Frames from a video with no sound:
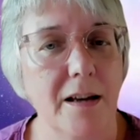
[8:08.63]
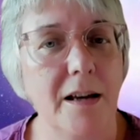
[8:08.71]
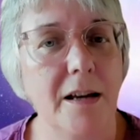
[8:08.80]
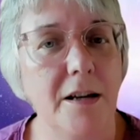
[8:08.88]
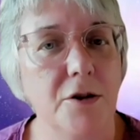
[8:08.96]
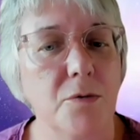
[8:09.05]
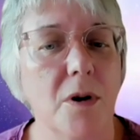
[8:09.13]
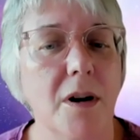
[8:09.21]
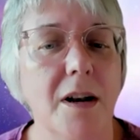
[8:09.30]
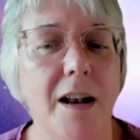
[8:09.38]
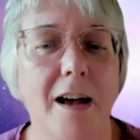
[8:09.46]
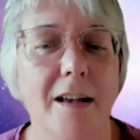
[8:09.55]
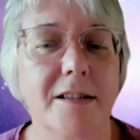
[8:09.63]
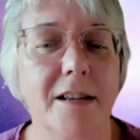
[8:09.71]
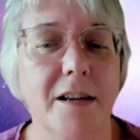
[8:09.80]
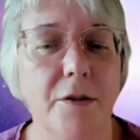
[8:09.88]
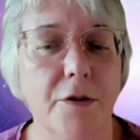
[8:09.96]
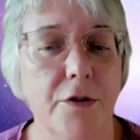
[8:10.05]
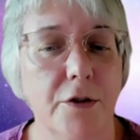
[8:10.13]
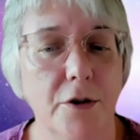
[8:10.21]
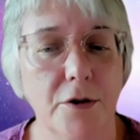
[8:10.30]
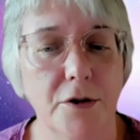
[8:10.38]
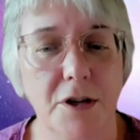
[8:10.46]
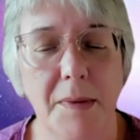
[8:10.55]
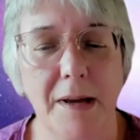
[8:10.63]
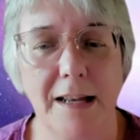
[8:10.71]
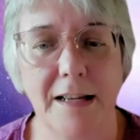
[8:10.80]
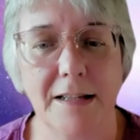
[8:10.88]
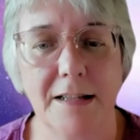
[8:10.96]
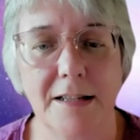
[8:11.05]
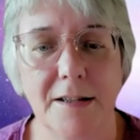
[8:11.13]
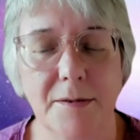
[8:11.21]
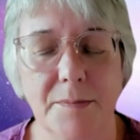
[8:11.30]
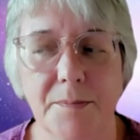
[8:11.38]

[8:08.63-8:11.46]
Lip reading: each one lasting 30 minutes.